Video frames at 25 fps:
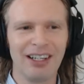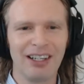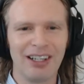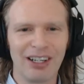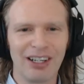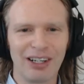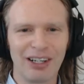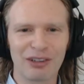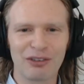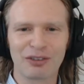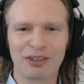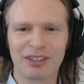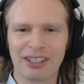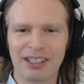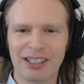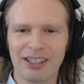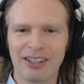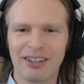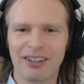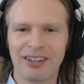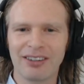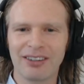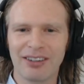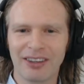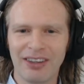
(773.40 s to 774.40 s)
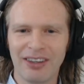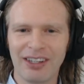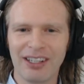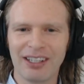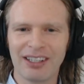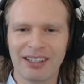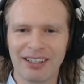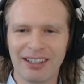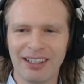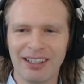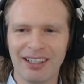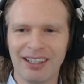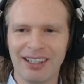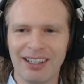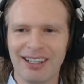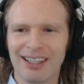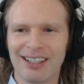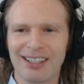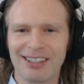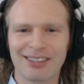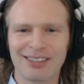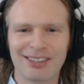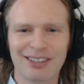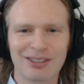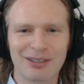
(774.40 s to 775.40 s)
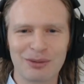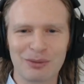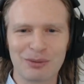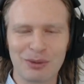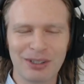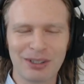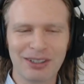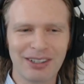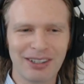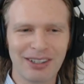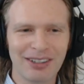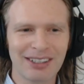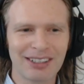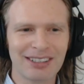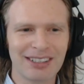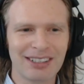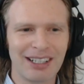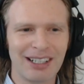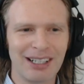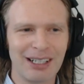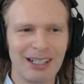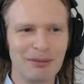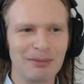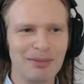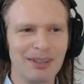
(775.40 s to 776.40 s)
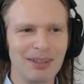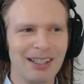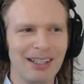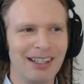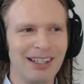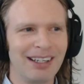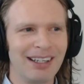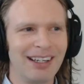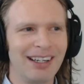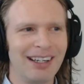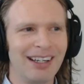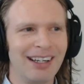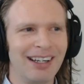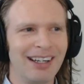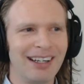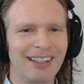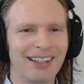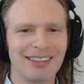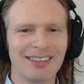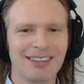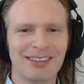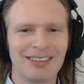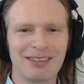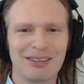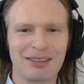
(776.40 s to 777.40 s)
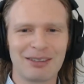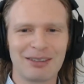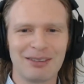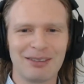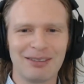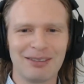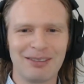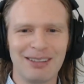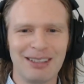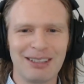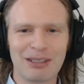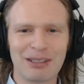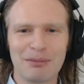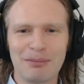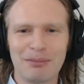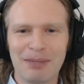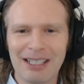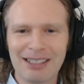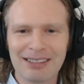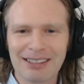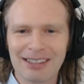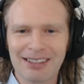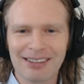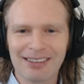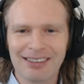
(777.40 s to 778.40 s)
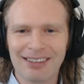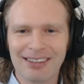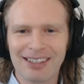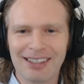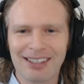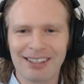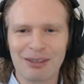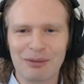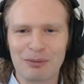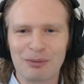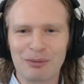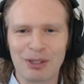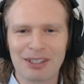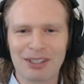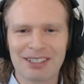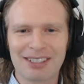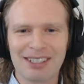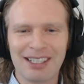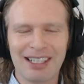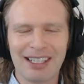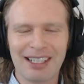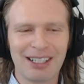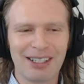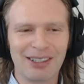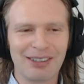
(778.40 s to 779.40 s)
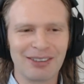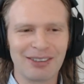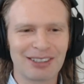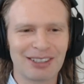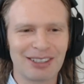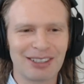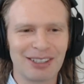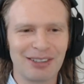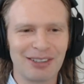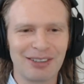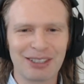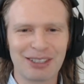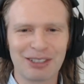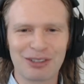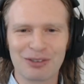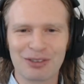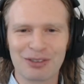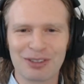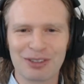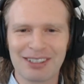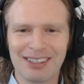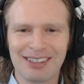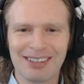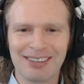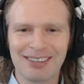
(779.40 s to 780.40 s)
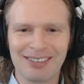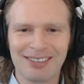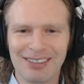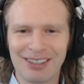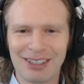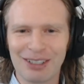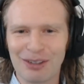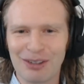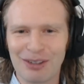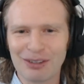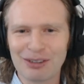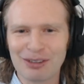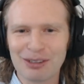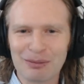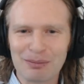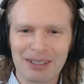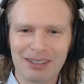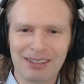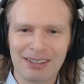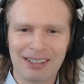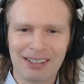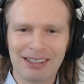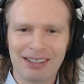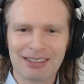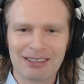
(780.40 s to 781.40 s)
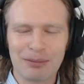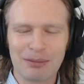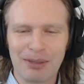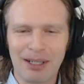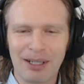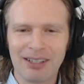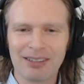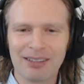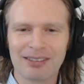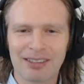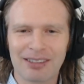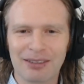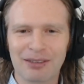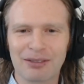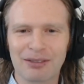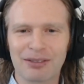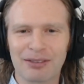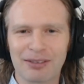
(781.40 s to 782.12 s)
a really hard thing and it doesn't work all the time. And it's amazing that it works now. So it's really, ultimately it's a positive.